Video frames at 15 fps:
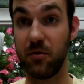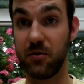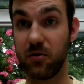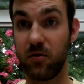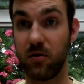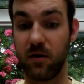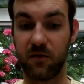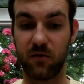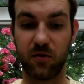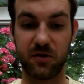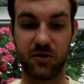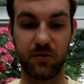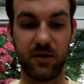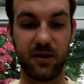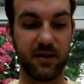Or of course
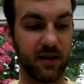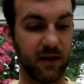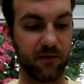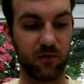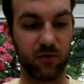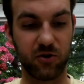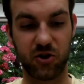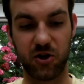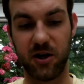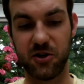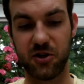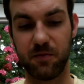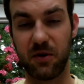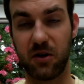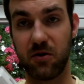you need that for
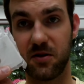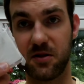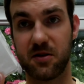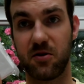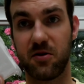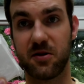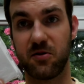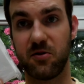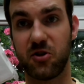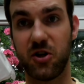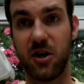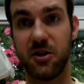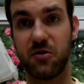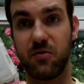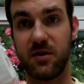charging, because there's also a
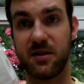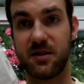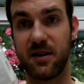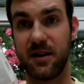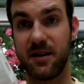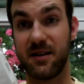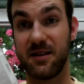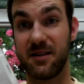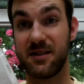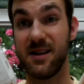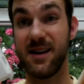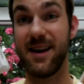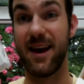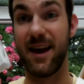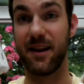charger inside this,
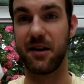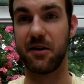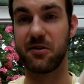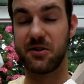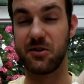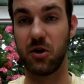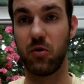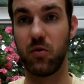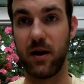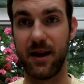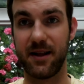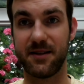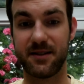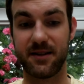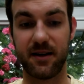and there's no
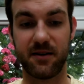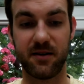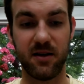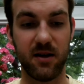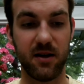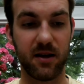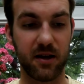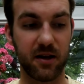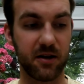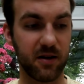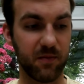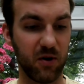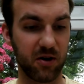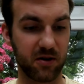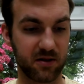headset in the box.